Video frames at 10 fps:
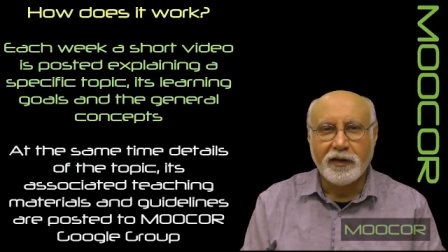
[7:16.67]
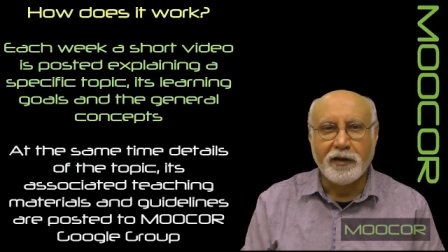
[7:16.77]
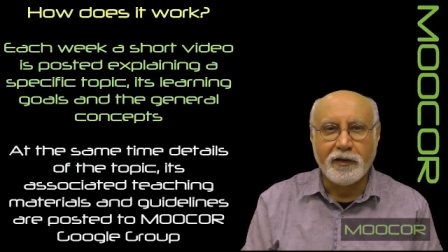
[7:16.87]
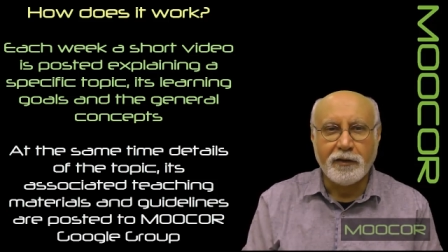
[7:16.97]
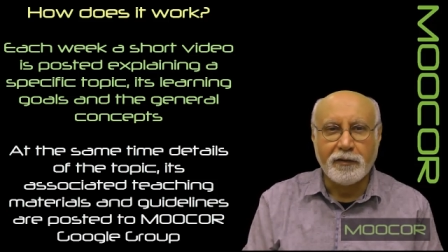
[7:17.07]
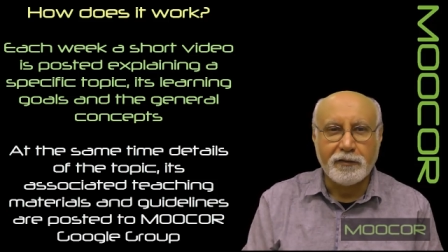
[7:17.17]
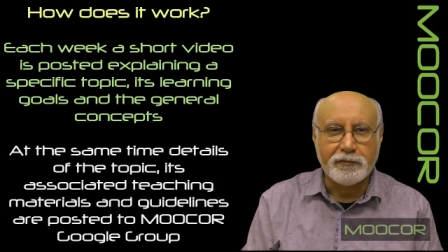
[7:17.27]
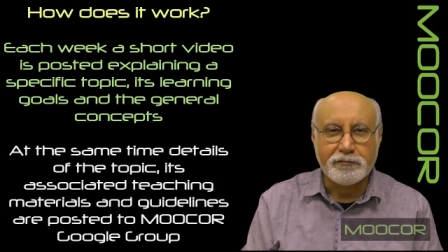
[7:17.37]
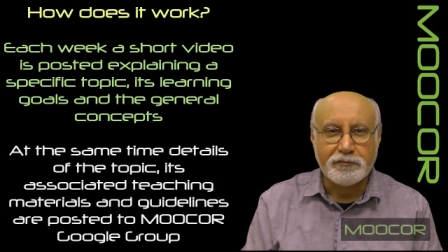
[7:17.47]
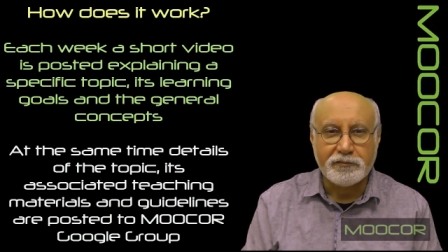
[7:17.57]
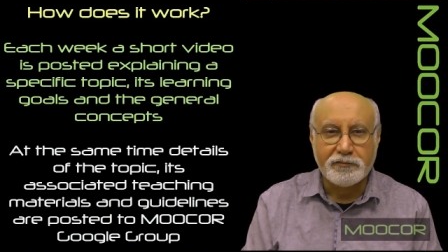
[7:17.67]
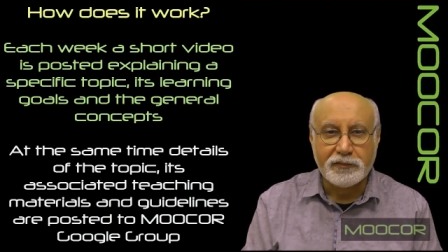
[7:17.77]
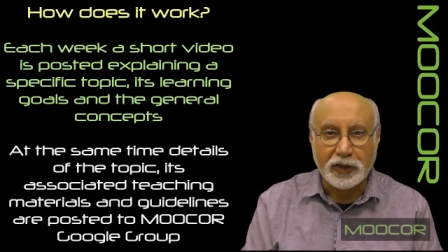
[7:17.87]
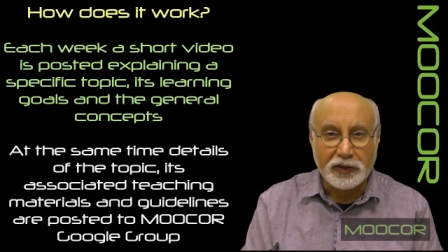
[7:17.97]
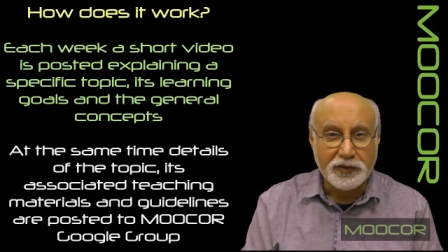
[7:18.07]
Um,
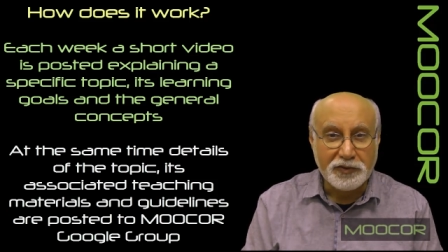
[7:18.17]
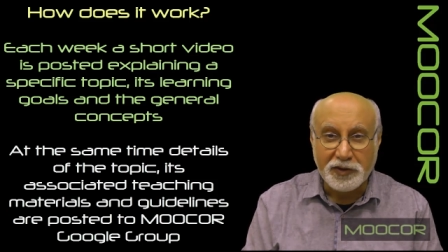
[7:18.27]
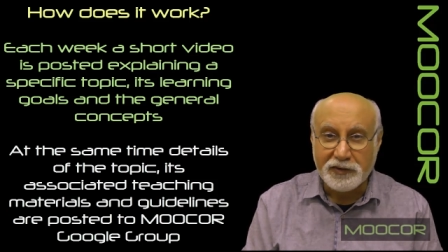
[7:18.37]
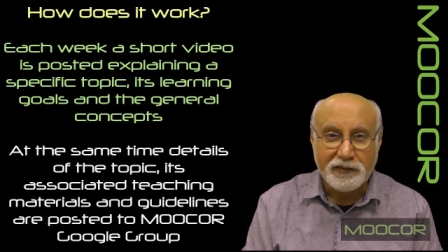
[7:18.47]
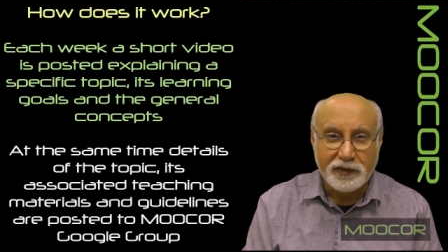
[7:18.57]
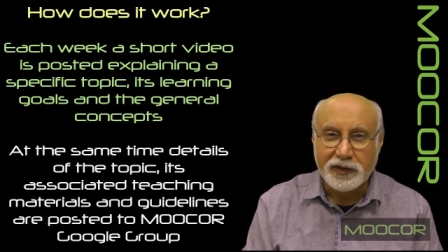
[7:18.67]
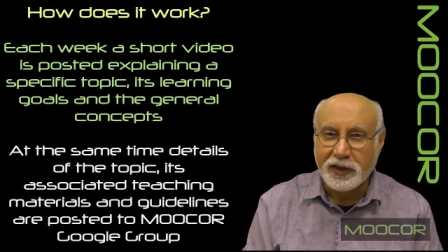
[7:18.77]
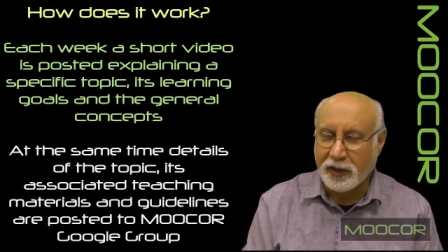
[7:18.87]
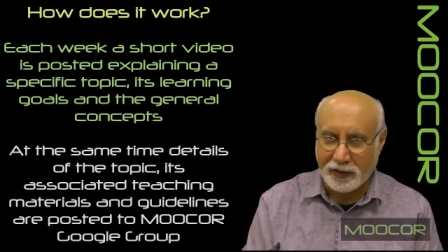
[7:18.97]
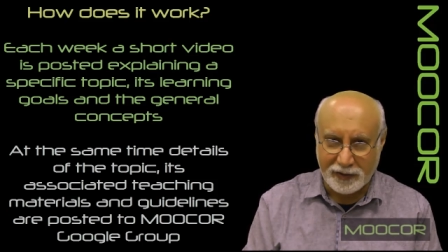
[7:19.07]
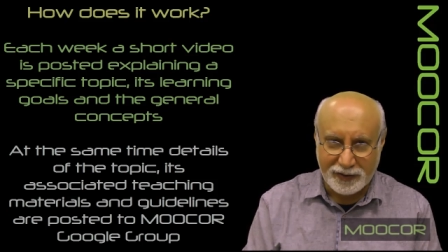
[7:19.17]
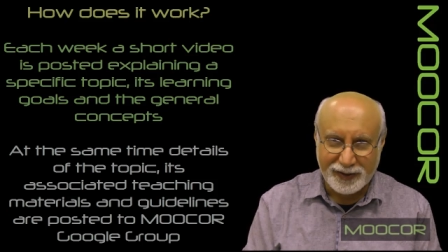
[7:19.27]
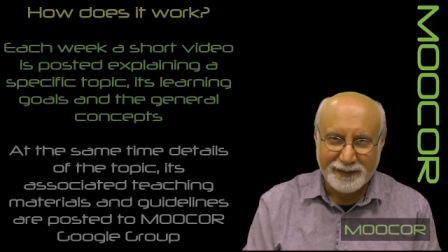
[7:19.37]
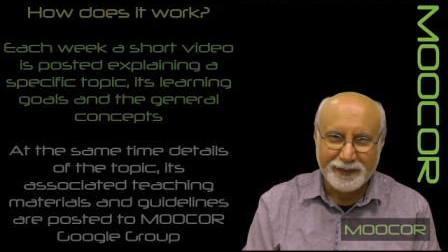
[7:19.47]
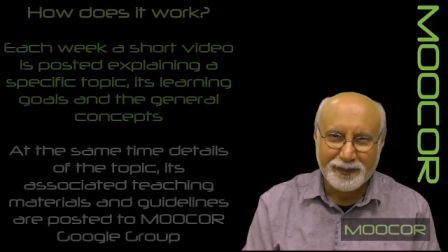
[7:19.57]
it's just for the knowledge.
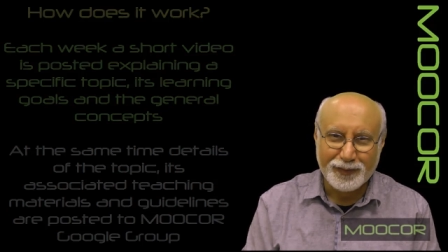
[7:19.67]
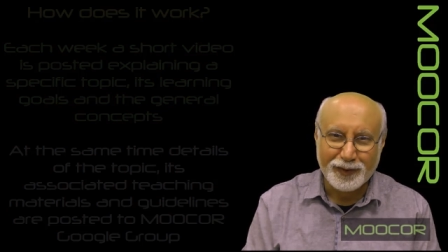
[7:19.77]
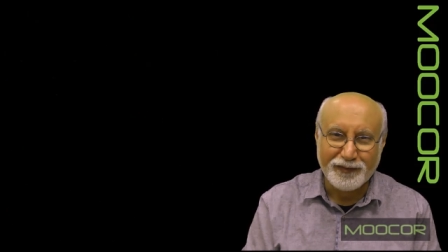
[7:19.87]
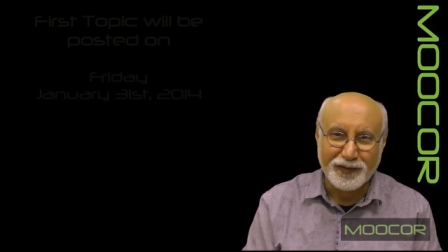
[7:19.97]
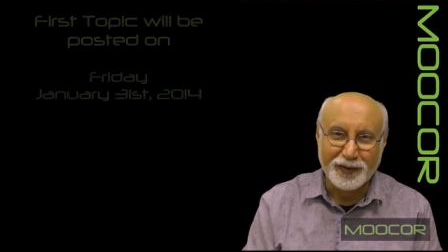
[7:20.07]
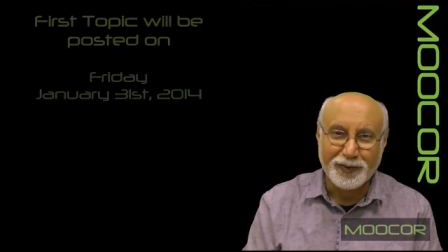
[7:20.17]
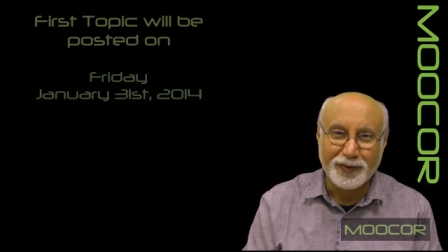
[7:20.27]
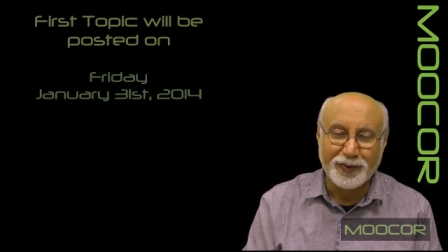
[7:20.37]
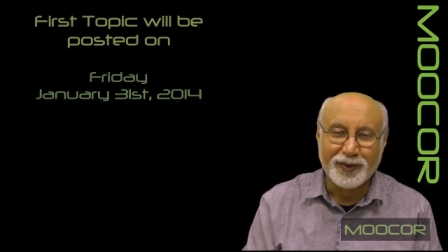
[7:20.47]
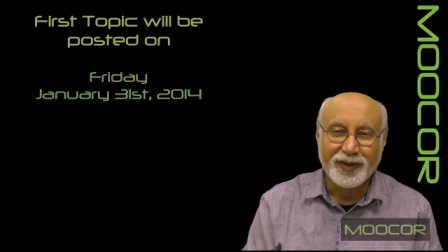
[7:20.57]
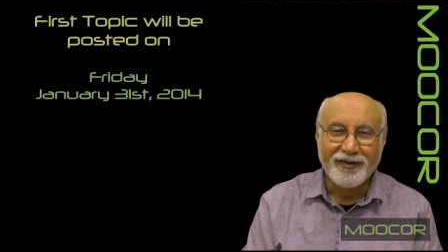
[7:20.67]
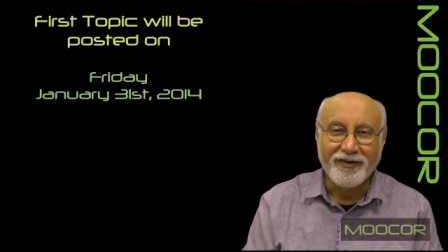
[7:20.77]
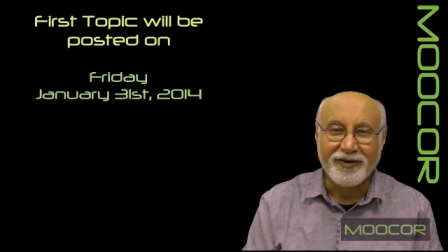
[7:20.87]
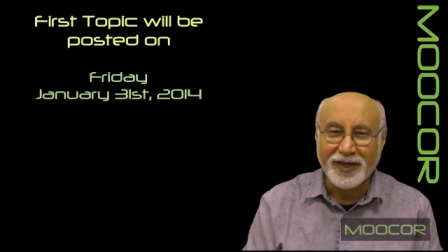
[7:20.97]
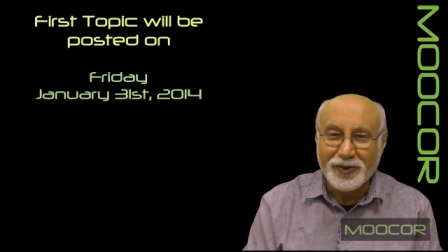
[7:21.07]
If you
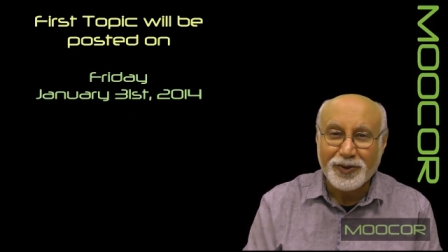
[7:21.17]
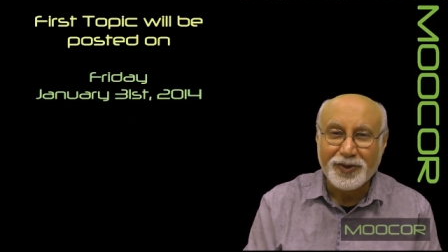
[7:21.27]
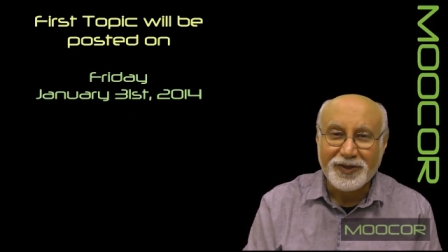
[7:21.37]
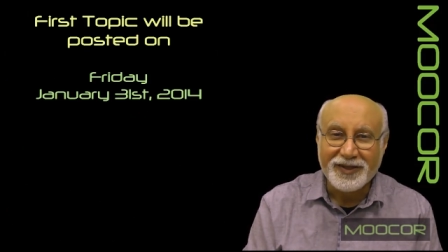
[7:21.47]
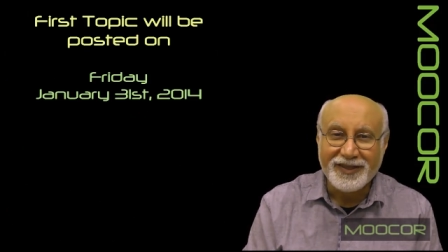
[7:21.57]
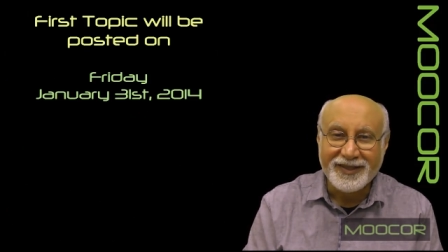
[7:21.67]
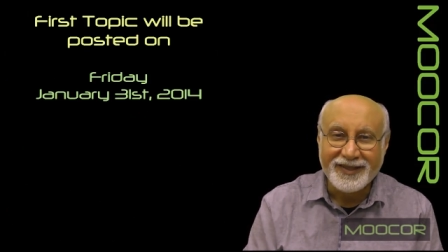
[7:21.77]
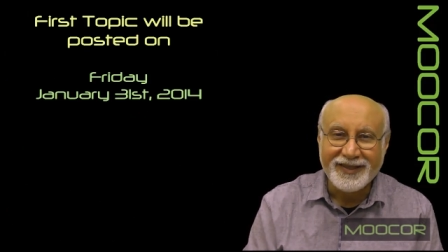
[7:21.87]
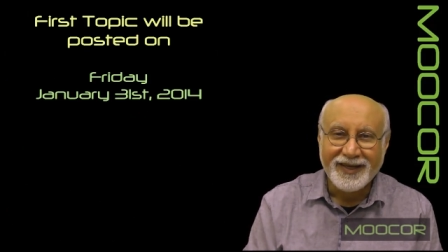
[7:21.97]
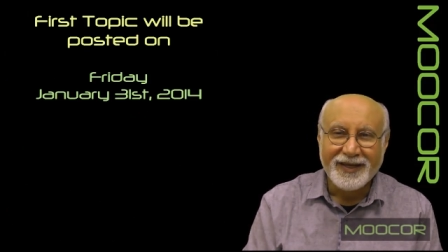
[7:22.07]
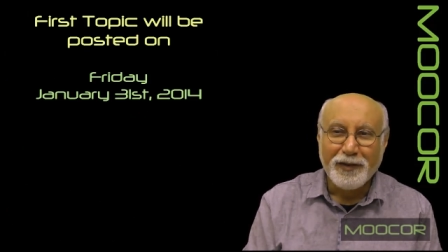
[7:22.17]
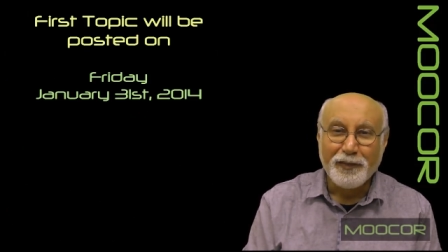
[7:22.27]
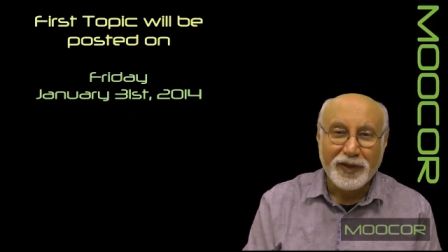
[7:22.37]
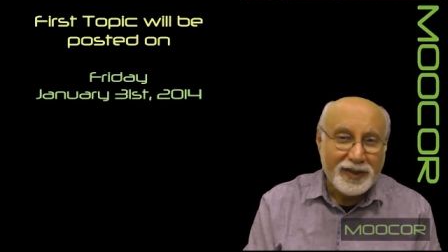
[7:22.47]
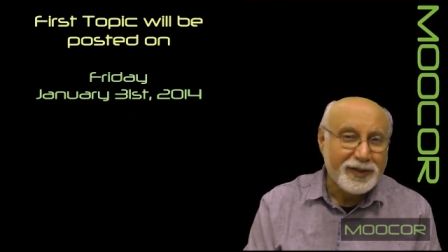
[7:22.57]
are interested in,
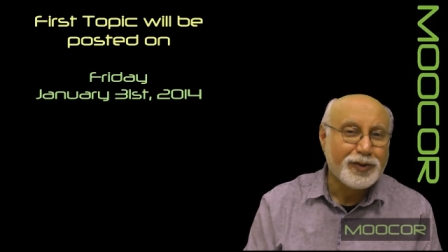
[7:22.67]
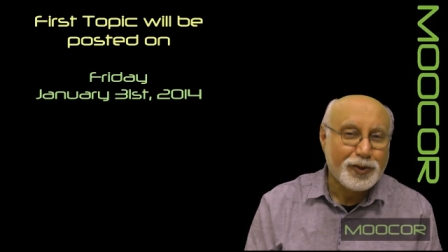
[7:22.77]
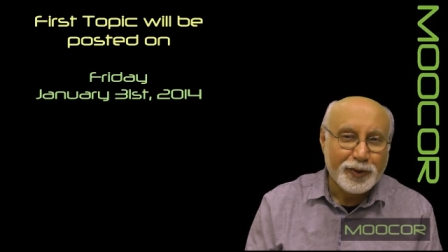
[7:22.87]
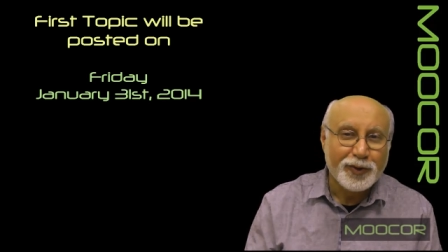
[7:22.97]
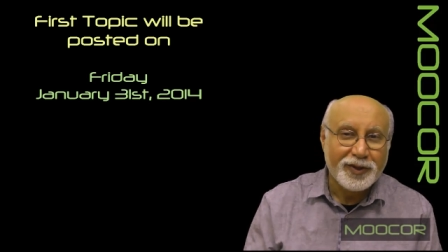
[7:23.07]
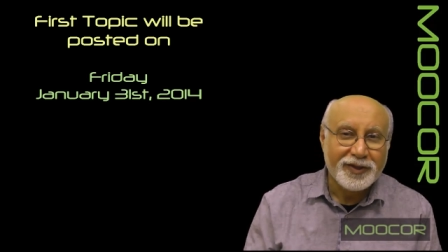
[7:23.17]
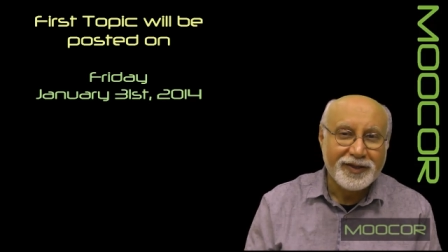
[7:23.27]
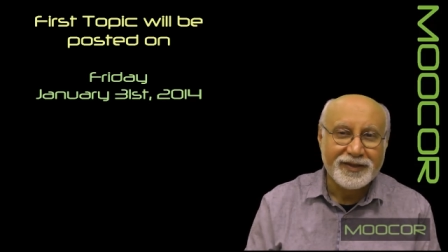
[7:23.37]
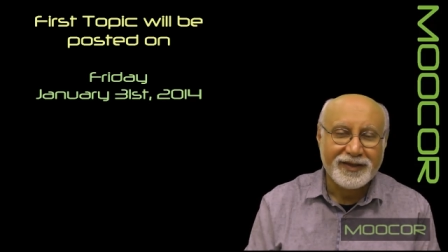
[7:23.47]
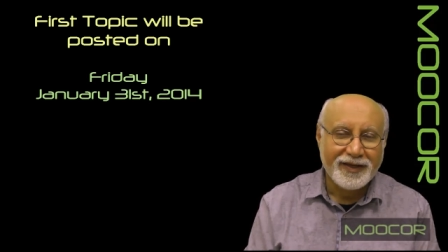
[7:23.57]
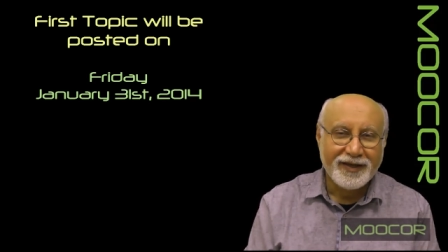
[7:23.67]
please join us.